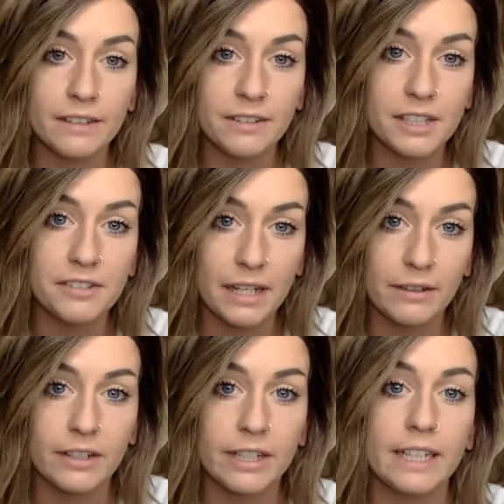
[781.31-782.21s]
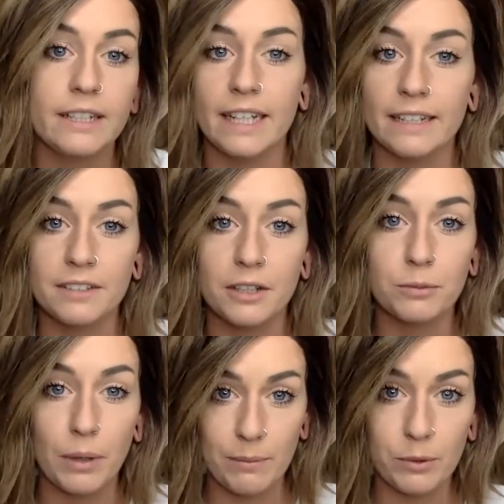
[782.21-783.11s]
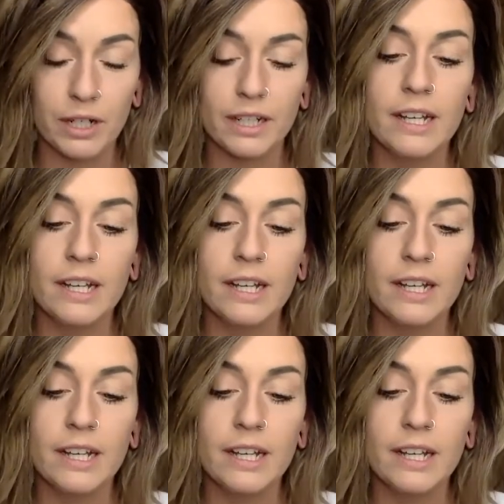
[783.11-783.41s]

suggest downloading it. Again, it's called Whiteboard.